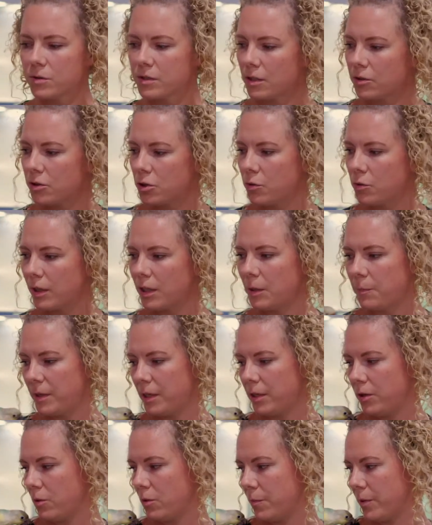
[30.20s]
to
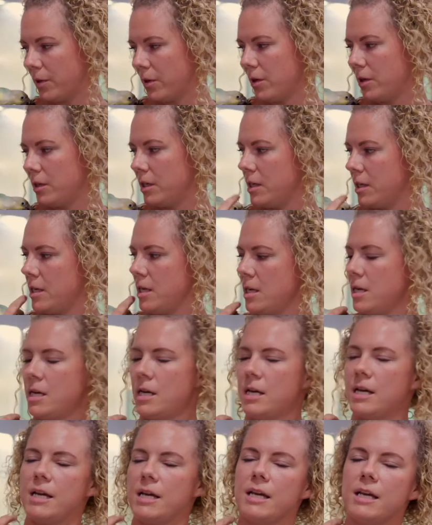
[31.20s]
clipping your bird
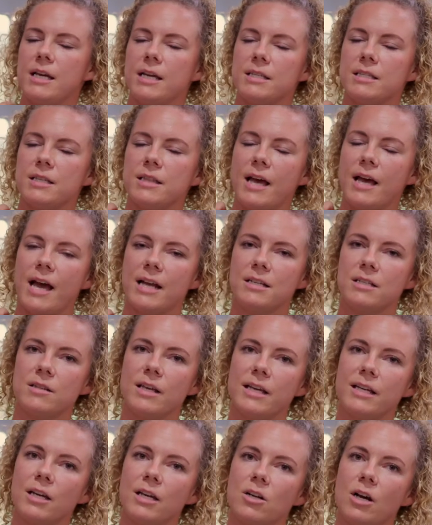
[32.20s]
is that
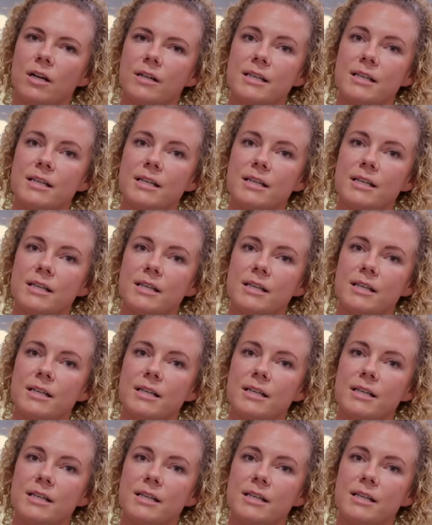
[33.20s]
they cannot